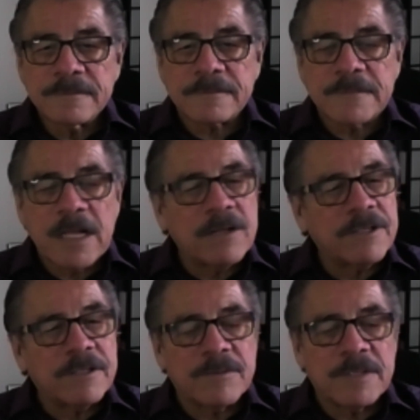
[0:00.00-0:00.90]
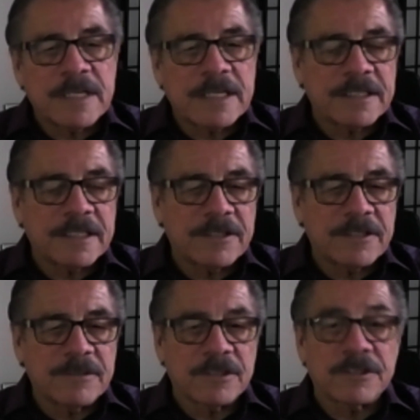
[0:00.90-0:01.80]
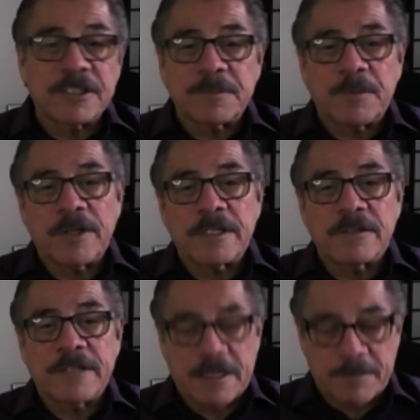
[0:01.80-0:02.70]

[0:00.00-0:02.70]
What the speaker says: No, you know what? I think he was a little disappointed, no doubt